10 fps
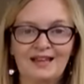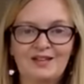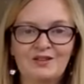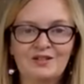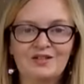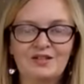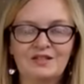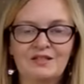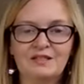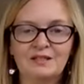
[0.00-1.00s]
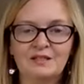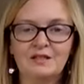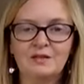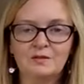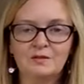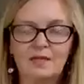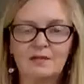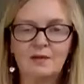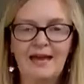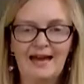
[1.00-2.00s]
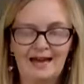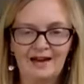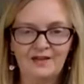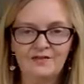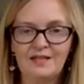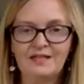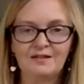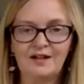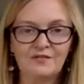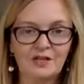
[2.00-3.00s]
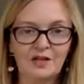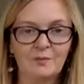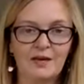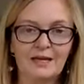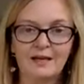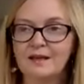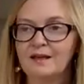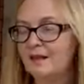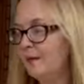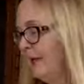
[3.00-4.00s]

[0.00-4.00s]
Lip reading: Like, you can just use what you have, and you don't have to go and break the